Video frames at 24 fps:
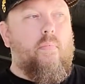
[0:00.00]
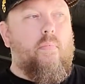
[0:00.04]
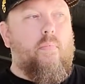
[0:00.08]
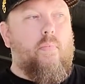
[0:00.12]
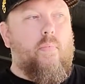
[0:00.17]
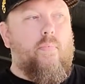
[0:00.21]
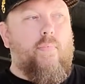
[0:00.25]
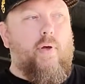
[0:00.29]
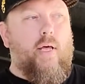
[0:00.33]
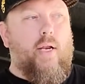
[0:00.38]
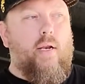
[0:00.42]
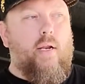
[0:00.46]

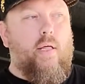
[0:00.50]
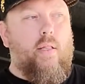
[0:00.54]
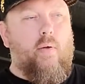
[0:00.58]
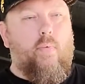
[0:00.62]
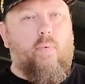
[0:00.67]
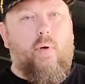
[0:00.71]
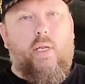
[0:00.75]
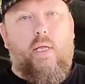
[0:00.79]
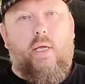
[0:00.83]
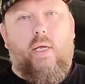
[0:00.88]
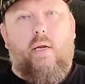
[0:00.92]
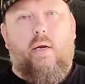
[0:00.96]
we've got another
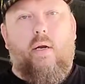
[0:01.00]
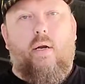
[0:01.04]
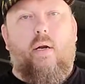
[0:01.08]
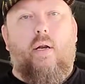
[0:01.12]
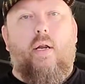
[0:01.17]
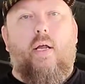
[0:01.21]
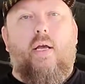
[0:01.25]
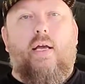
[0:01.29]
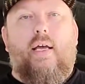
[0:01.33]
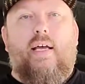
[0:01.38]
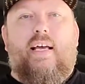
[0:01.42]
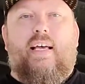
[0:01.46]
one here.
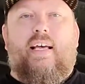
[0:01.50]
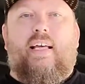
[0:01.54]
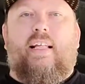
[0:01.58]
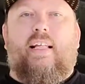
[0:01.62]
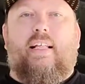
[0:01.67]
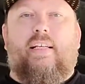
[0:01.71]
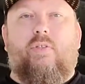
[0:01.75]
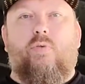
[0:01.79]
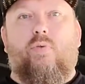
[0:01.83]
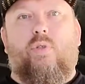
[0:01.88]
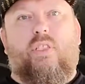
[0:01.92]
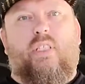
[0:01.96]

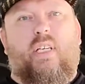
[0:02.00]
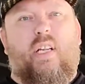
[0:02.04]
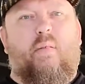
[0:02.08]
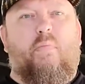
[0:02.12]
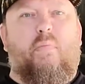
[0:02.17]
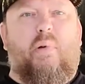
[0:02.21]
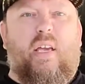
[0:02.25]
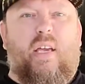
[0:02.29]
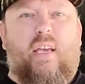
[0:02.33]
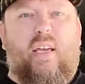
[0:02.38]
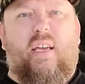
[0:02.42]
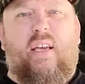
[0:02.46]
This one's gonna
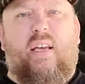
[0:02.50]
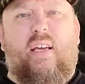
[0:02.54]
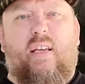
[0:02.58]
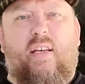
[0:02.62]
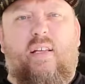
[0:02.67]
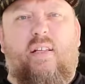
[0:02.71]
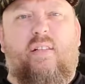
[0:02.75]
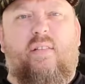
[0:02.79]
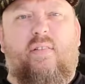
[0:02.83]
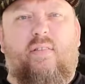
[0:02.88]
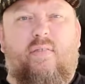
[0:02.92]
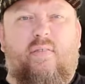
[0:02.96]
be
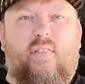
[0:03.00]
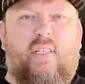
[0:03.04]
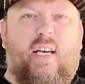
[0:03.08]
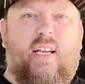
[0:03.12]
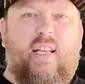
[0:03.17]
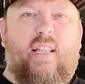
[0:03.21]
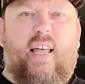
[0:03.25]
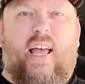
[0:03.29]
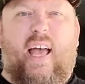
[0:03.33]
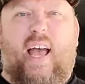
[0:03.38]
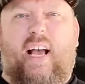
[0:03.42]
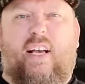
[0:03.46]
kind
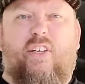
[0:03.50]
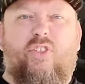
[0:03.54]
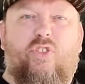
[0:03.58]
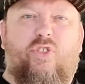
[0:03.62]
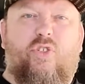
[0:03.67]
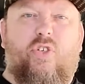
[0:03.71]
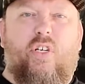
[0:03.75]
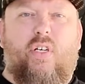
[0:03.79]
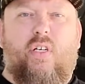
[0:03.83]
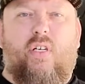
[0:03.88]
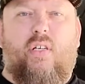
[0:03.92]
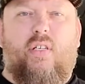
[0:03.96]
of the
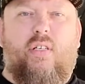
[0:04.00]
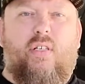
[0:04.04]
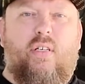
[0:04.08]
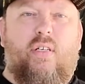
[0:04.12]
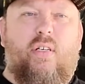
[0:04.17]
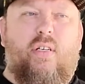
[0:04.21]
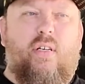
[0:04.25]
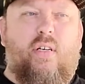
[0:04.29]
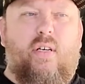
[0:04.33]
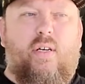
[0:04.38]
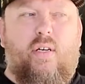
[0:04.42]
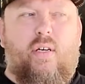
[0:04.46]
extra
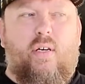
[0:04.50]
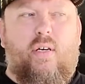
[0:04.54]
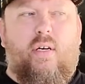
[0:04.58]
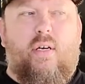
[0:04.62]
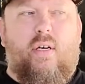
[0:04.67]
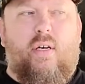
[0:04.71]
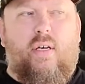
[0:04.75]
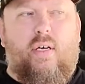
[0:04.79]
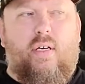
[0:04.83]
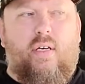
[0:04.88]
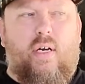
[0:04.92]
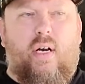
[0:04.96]

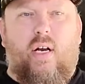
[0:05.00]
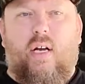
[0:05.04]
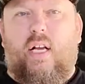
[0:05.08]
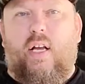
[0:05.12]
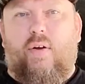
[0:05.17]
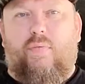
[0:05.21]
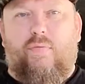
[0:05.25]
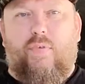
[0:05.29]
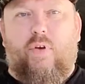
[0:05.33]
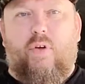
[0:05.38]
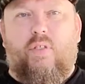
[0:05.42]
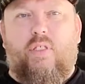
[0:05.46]

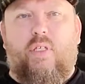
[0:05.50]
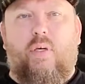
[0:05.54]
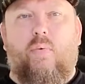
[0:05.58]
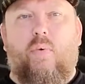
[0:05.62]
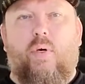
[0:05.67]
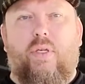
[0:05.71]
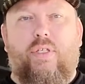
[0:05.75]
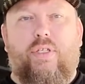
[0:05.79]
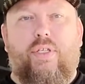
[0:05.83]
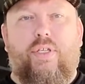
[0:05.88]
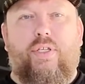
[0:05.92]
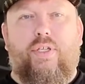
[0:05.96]
confusing
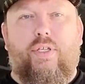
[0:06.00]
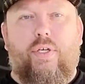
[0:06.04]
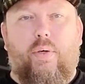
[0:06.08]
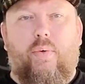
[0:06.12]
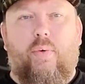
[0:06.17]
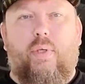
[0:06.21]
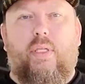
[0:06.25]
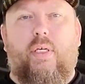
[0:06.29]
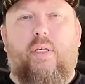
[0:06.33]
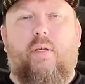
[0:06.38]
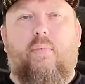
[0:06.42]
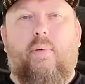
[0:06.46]
one to do a
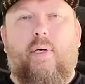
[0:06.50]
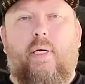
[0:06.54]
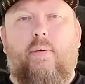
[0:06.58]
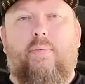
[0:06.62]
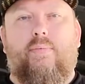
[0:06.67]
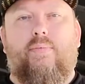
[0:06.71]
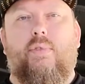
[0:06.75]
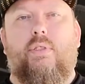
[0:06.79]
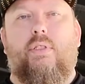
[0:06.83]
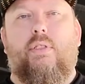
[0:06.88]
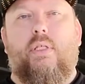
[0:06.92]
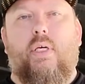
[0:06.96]
little bit.
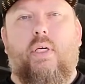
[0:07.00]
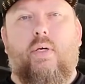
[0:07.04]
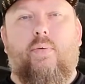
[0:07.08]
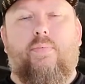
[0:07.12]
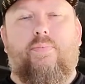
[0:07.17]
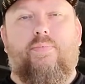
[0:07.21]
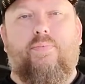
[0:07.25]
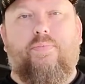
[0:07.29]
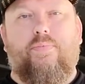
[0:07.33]
So